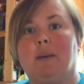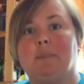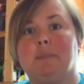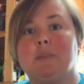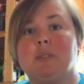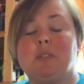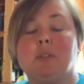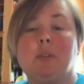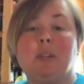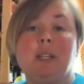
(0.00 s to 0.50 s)

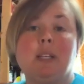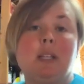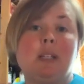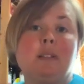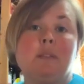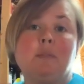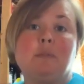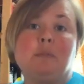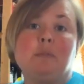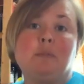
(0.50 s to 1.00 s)
So
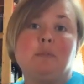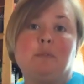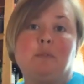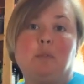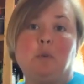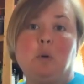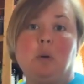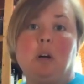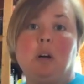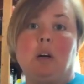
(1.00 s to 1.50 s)
then
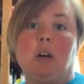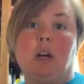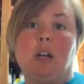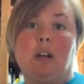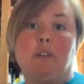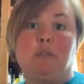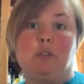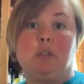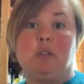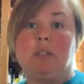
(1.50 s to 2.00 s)
for
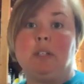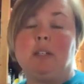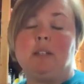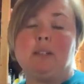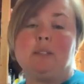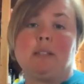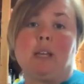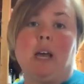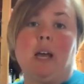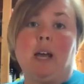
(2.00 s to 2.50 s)
a few
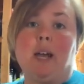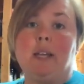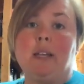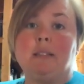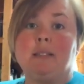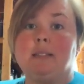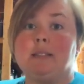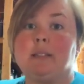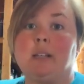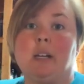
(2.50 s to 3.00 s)
years, I
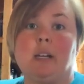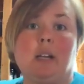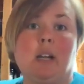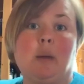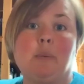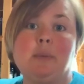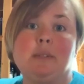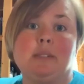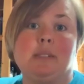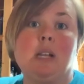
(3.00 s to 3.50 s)
decided I
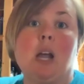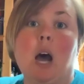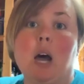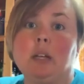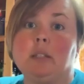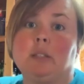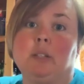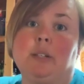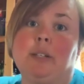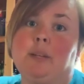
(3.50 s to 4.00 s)
was
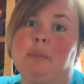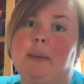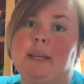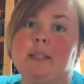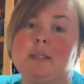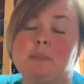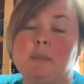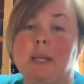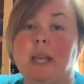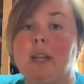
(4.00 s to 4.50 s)
not going to
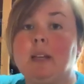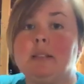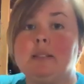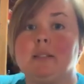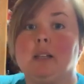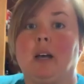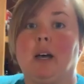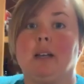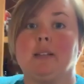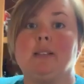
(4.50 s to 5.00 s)
make spaghetti
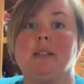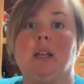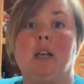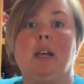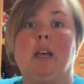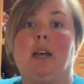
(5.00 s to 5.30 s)
sauce.